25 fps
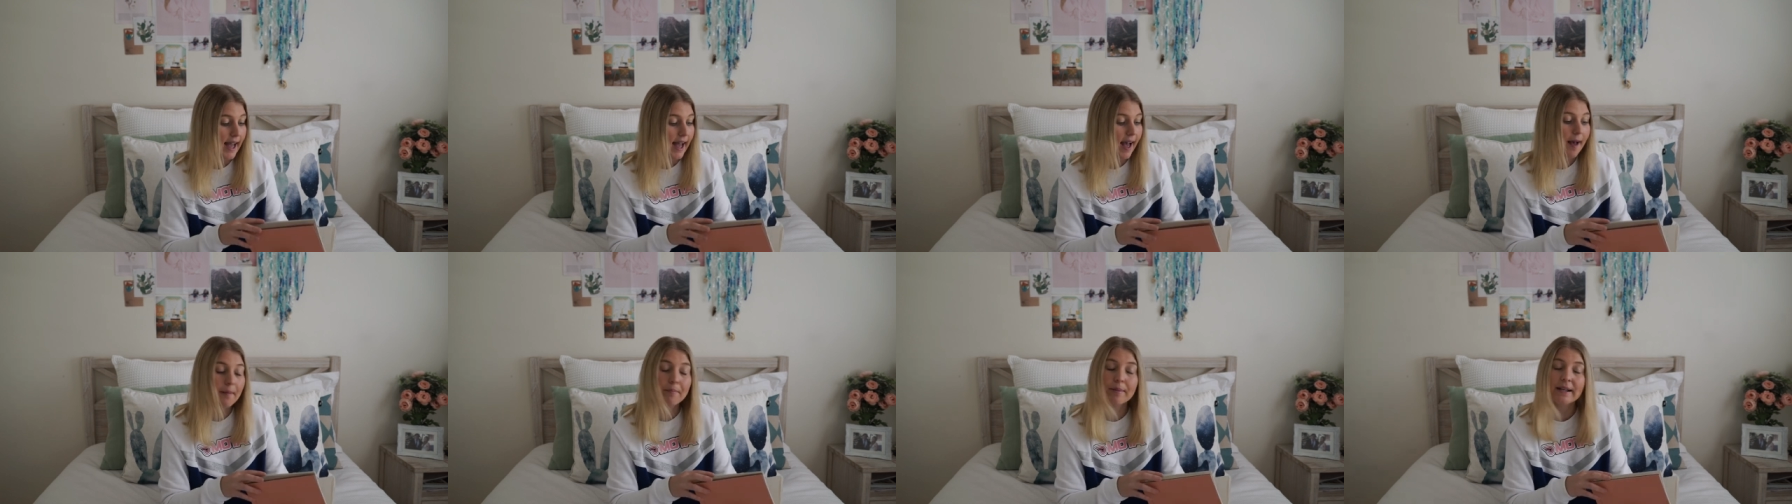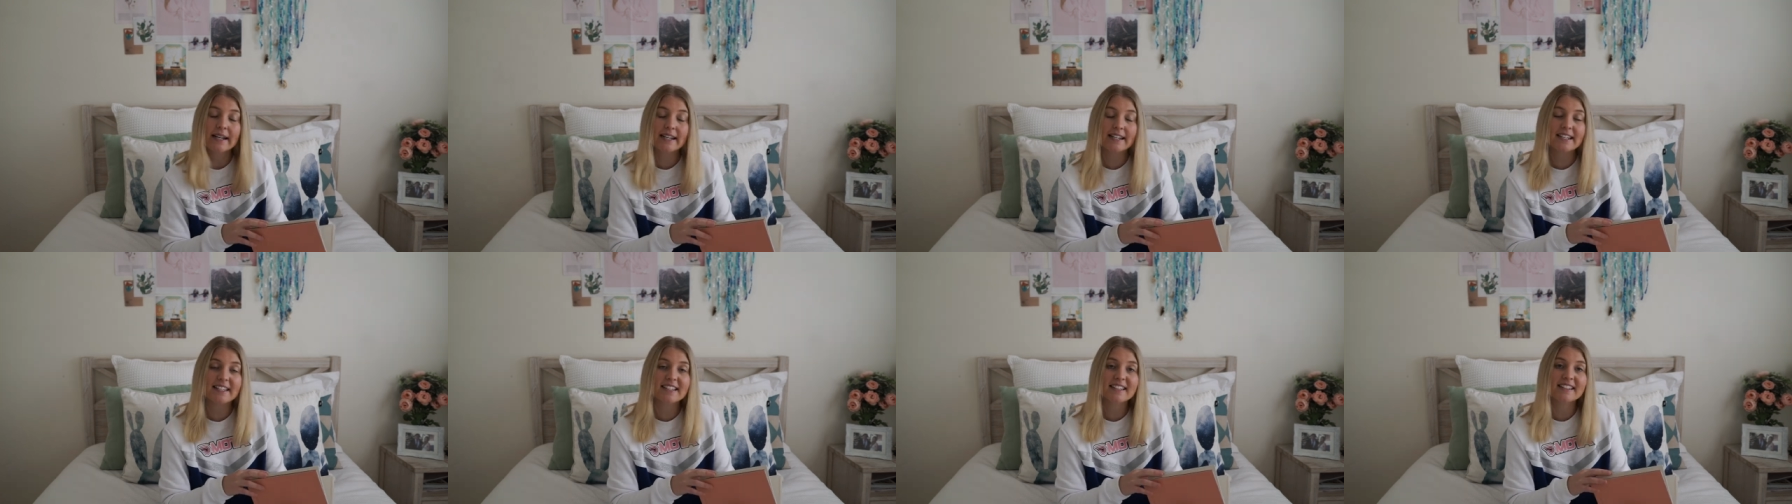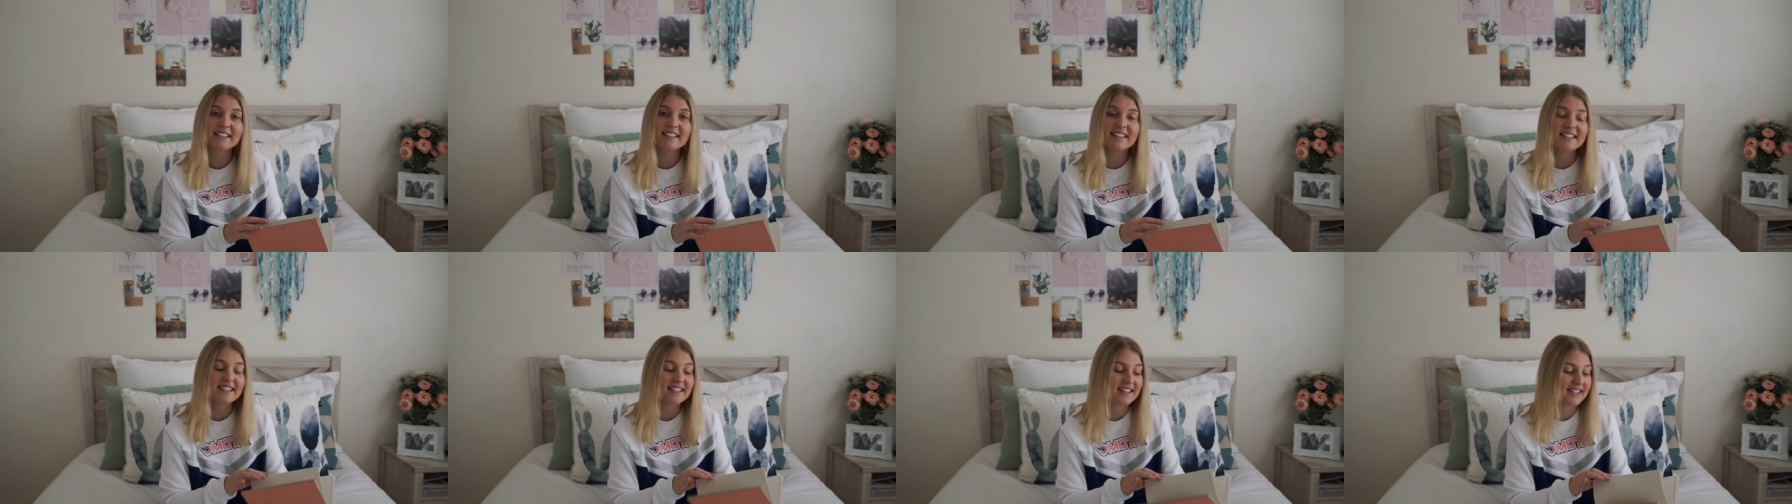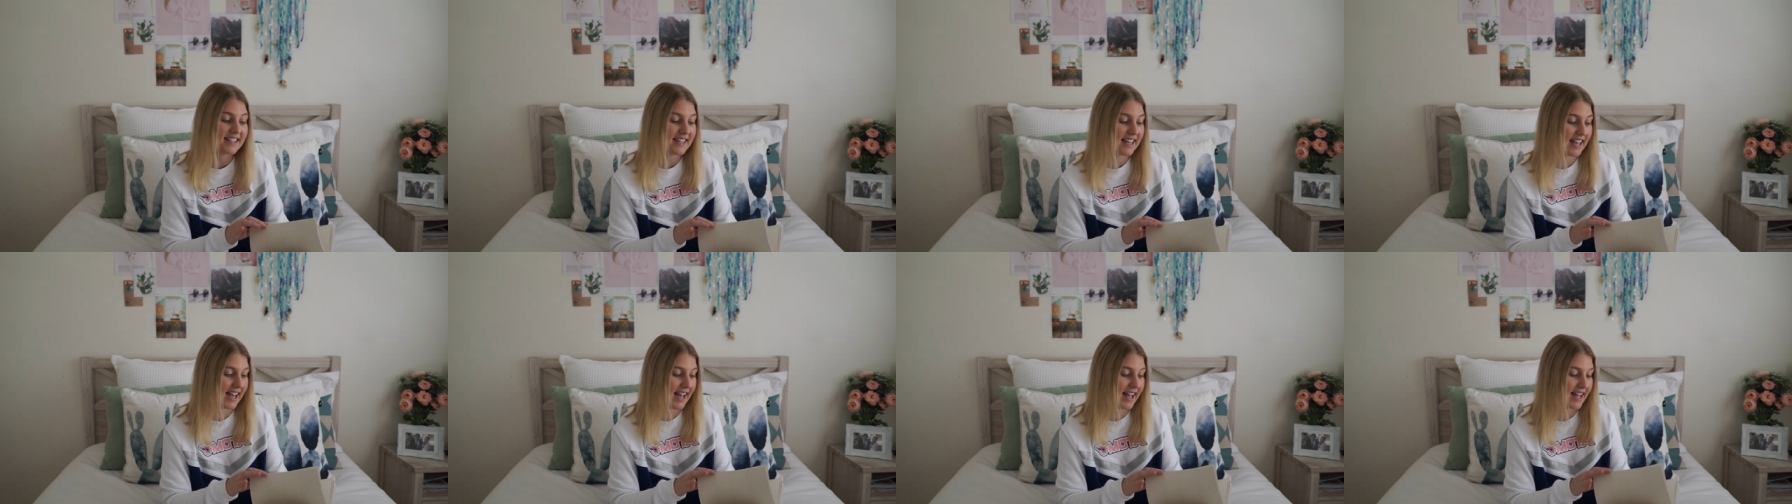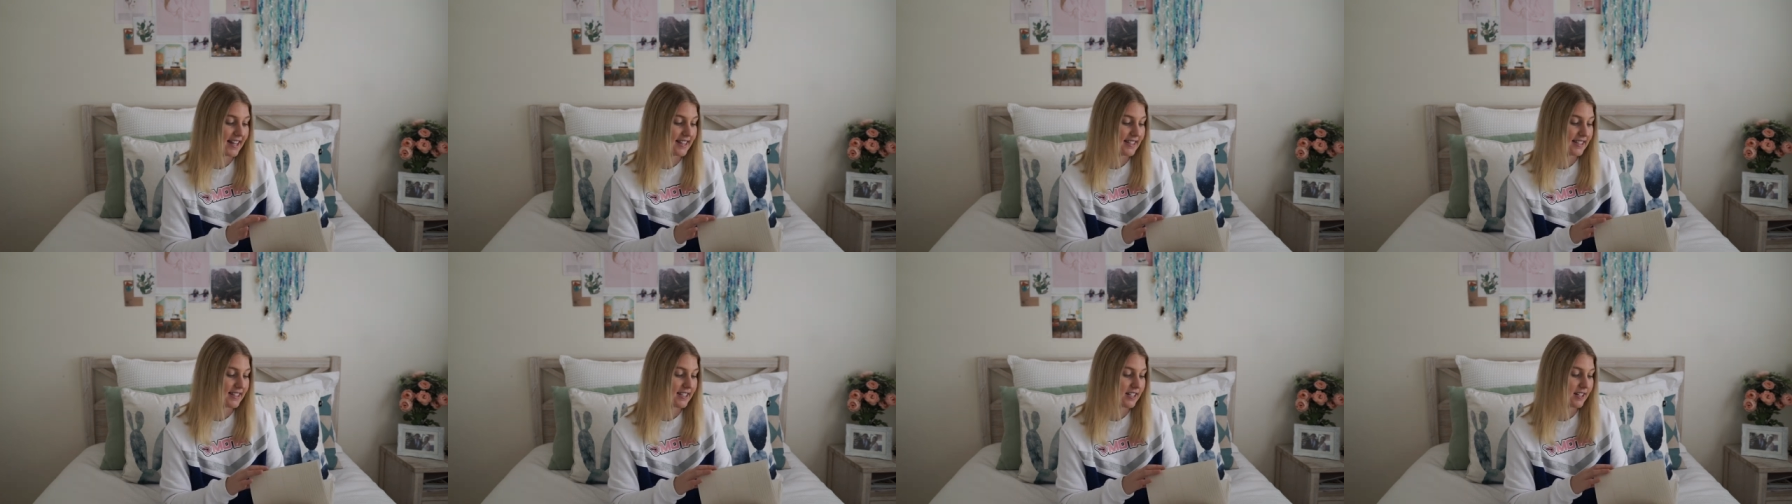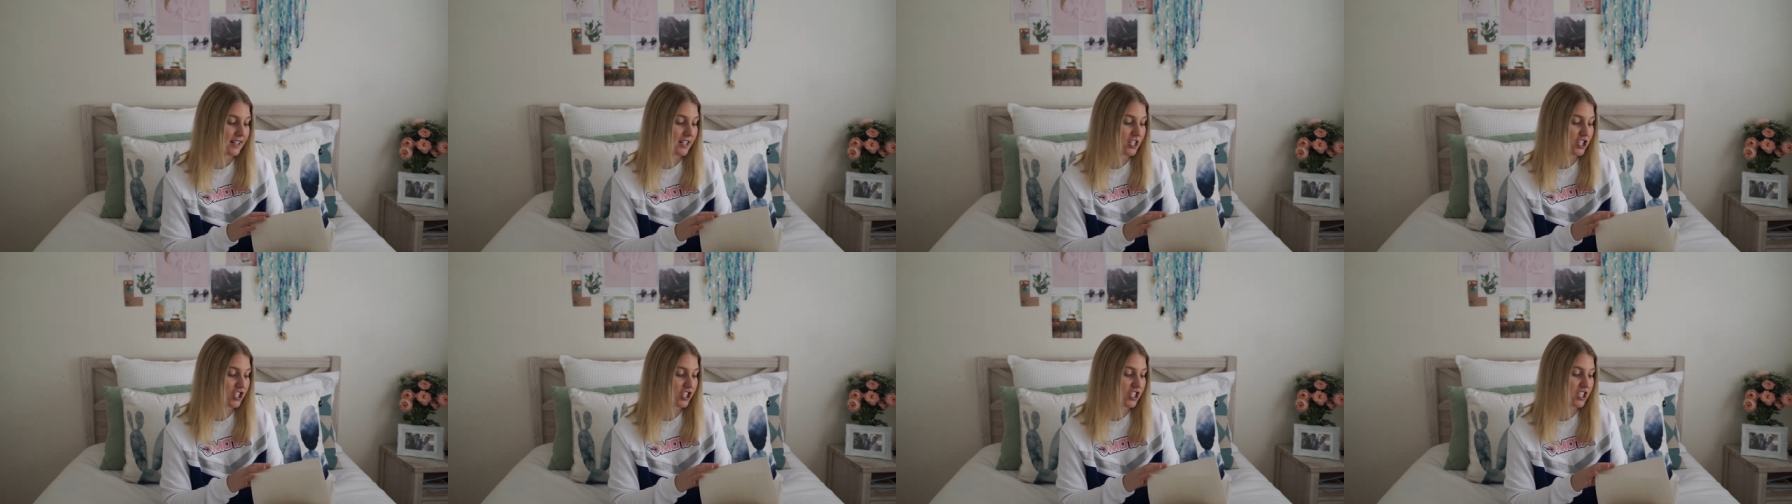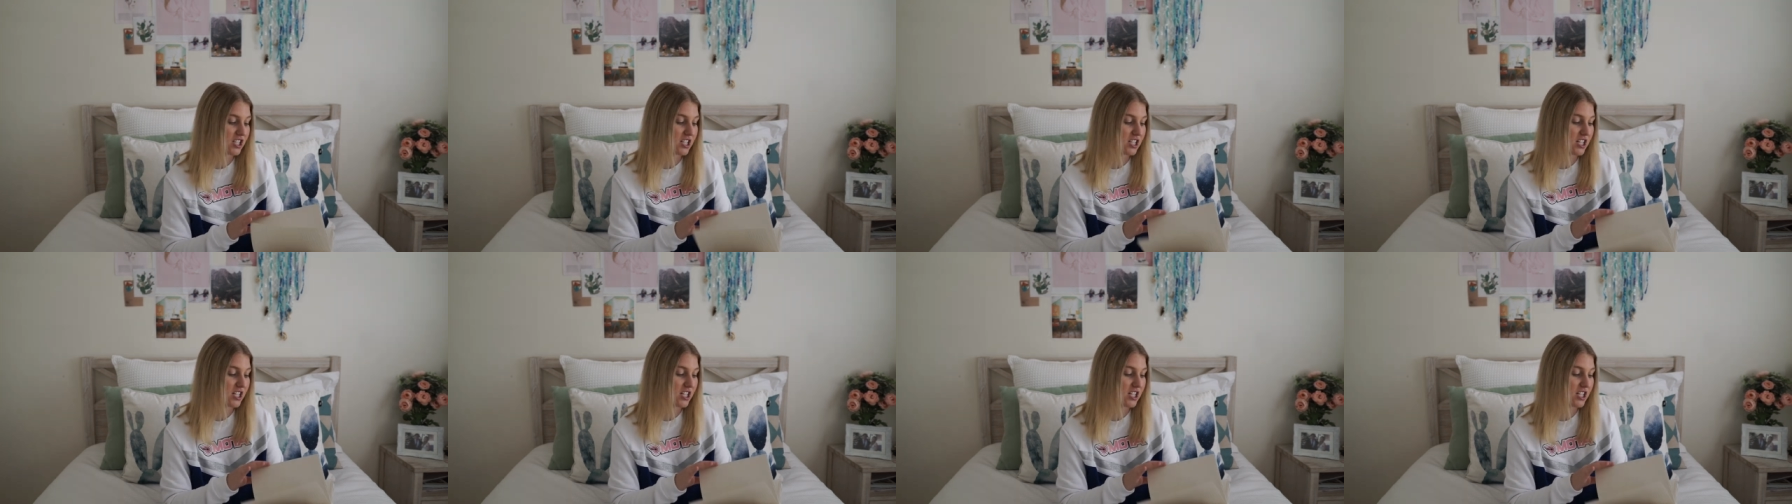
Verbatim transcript: happiness is the answer and just